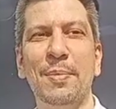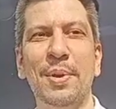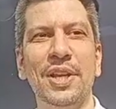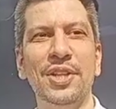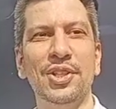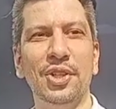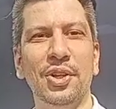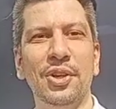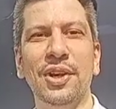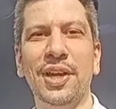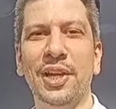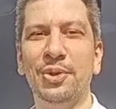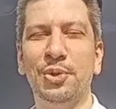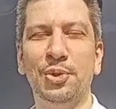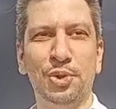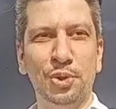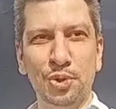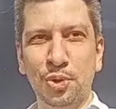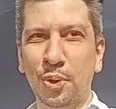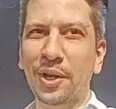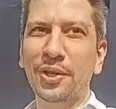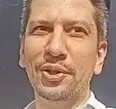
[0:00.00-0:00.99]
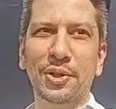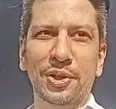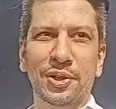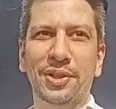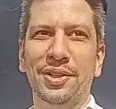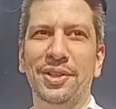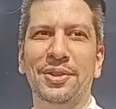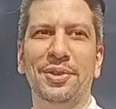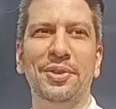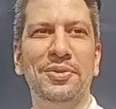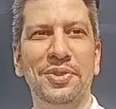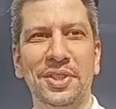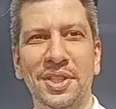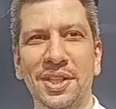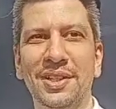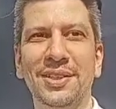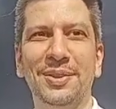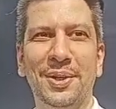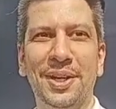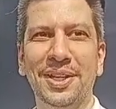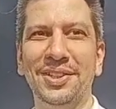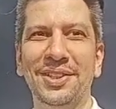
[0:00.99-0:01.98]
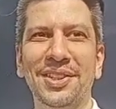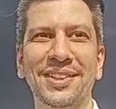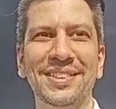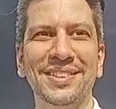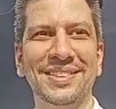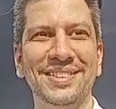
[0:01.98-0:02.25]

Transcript: My pleasure. And you should try the Veer right now.